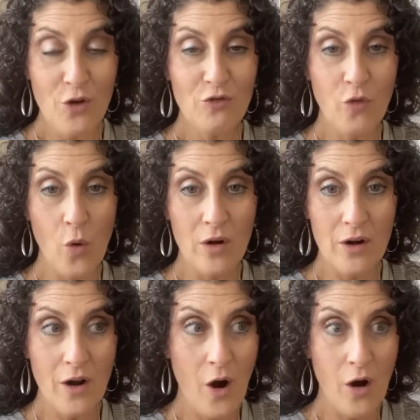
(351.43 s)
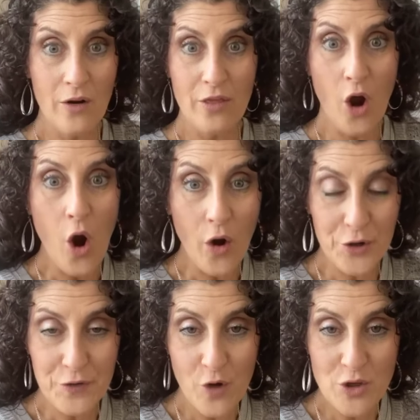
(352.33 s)
for our the
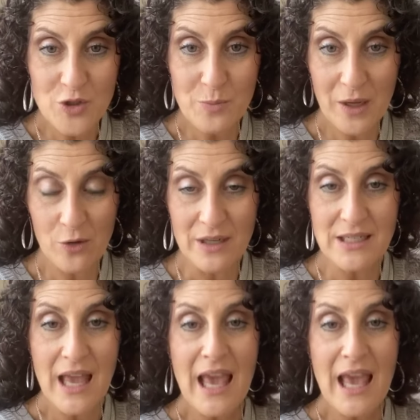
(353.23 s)
heart of our spirit